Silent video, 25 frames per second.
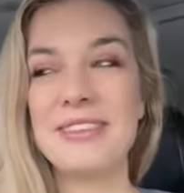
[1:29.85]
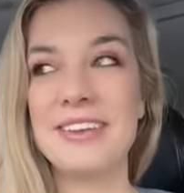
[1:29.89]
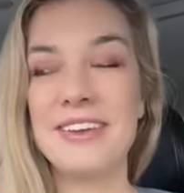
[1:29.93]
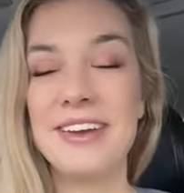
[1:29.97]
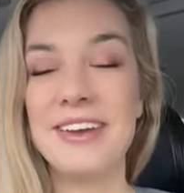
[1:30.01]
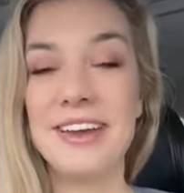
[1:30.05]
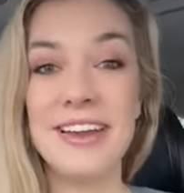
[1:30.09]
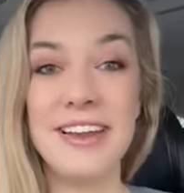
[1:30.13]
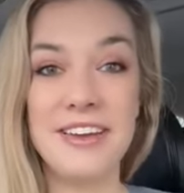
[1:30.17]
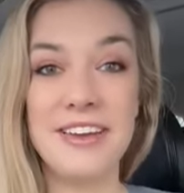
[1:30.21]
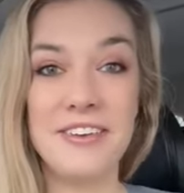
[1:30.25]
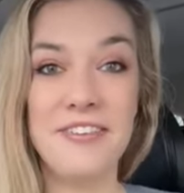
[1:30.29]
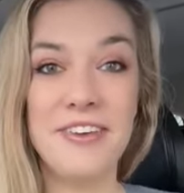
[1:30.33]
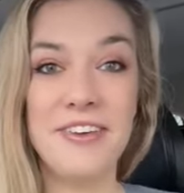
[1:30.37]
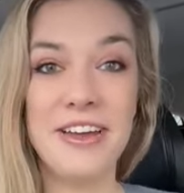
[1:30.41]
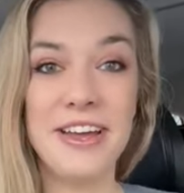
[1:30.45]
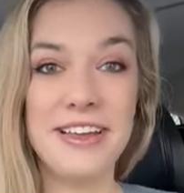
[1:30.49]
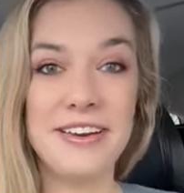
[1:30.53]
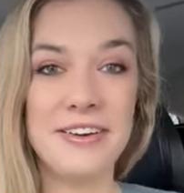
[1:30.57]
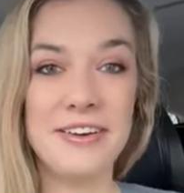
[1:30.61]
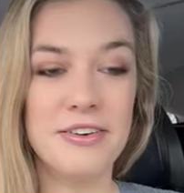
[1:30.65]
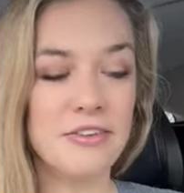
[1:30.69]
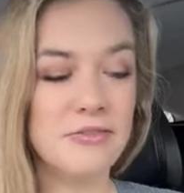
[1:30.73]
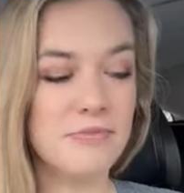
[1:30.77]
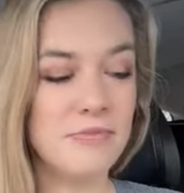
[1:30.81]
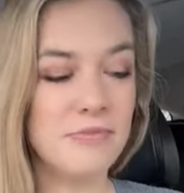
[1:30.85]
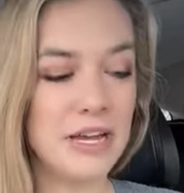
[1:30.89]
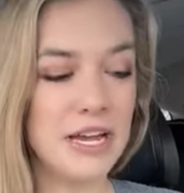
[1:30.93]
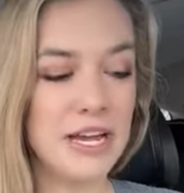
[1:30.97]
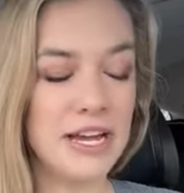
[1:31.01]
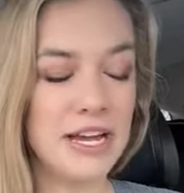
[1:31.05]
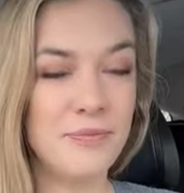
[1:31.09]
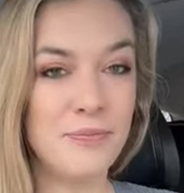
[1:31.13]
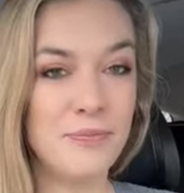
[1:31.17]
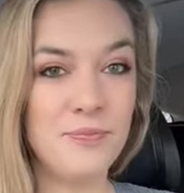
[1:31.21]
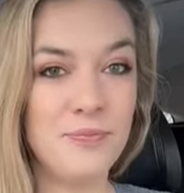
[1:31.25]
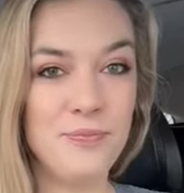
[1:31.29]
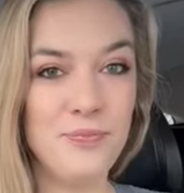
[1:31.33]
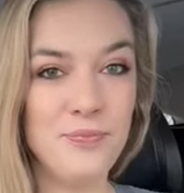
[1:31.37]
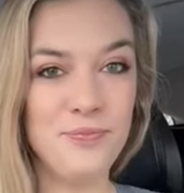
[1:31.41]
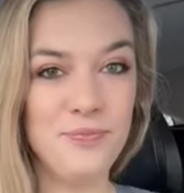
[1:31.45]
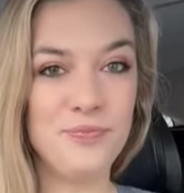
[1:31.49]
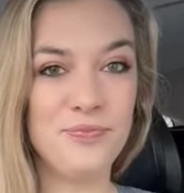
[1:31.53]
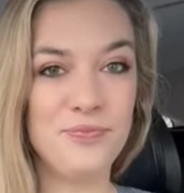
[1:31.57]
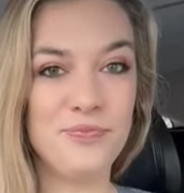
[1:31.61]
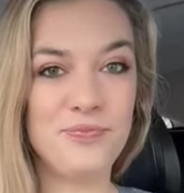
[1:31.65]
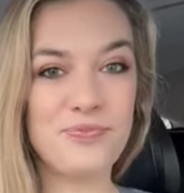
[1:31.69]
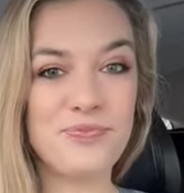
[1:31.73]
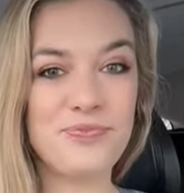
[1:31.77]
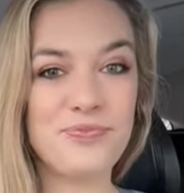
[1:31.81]
God, I fucking hope not.
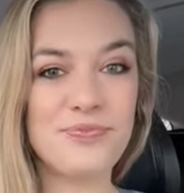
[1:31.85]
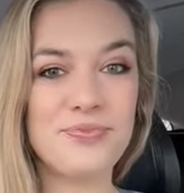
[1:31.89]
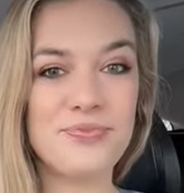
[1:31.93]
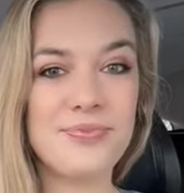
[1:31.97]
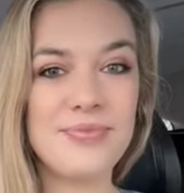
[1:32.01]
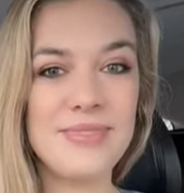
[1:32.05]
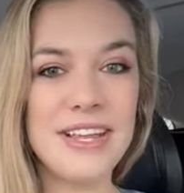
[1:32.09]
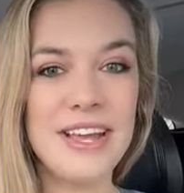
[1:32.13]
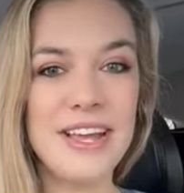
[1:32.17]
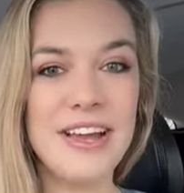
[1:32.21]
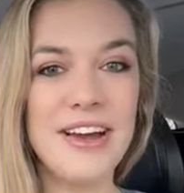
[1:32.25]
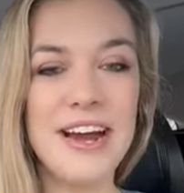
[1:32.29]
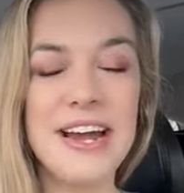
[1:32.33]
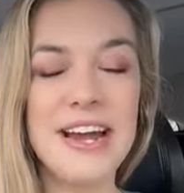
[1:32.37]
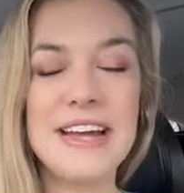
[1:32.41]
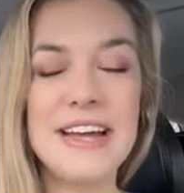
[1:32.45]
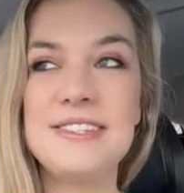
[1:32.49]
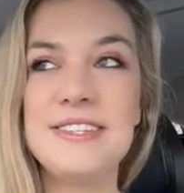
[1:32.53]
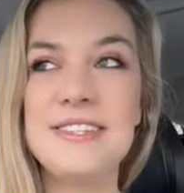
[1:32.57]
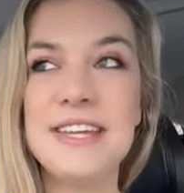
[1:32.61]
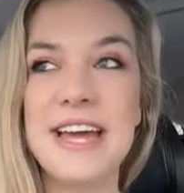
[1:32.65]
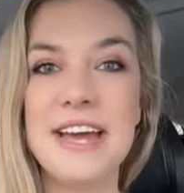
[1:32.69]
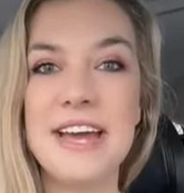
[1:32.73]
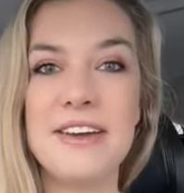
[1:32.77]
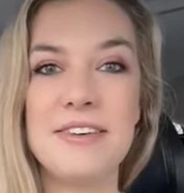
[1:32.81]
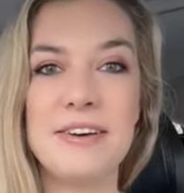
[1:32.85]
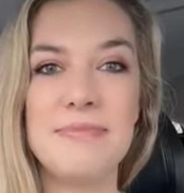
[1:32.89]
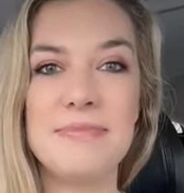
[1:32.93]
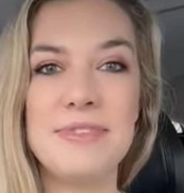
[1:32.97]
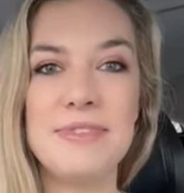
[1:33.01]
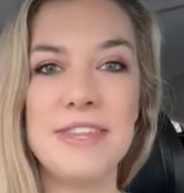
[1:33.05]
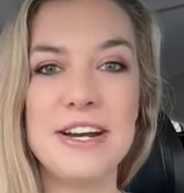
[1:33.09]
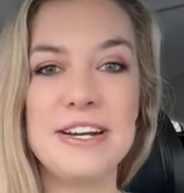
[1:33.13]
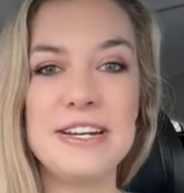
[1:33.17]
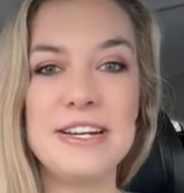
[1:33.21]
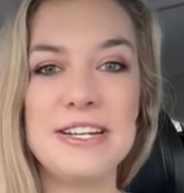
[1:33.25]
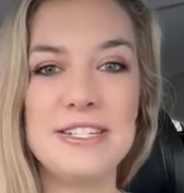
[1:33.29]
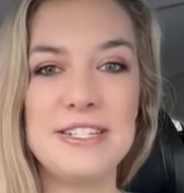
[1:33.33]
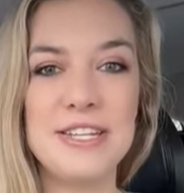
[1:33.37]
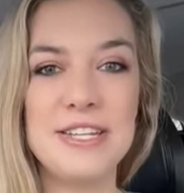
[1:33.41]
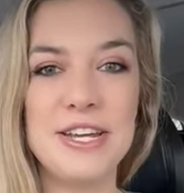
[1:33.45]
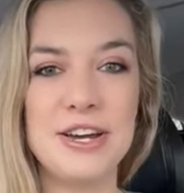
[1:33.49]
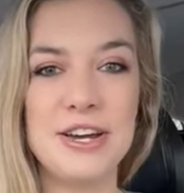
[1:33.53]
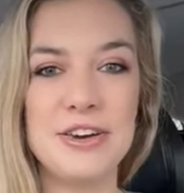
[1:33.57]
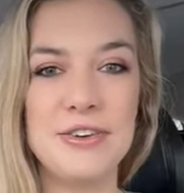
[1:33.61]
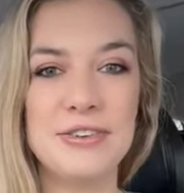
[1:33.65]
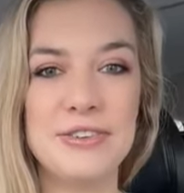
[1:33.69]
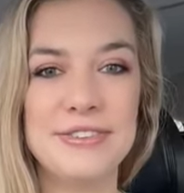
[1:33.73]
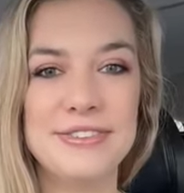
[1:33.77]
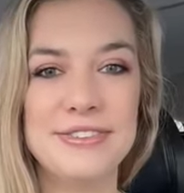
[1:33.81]
All right, so I'm
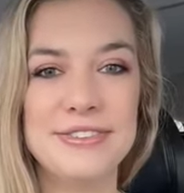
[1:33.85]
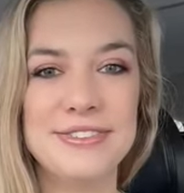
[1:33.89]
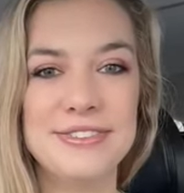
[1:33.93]
32.